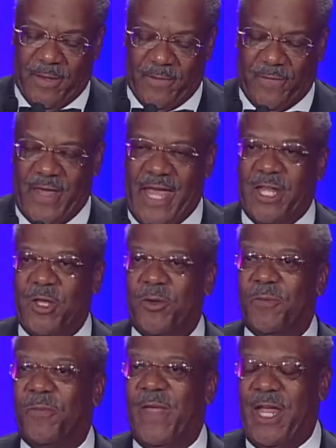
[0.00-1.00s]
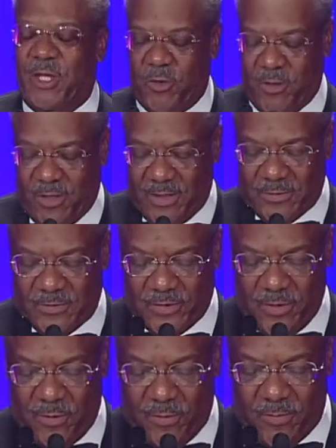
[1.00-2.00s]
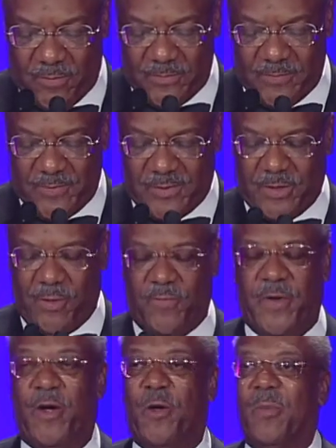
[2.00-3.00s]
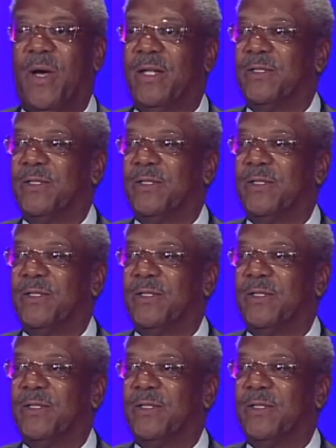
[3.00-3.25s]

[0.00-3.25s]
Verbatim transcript: Thank you. Thank you all so, so very much.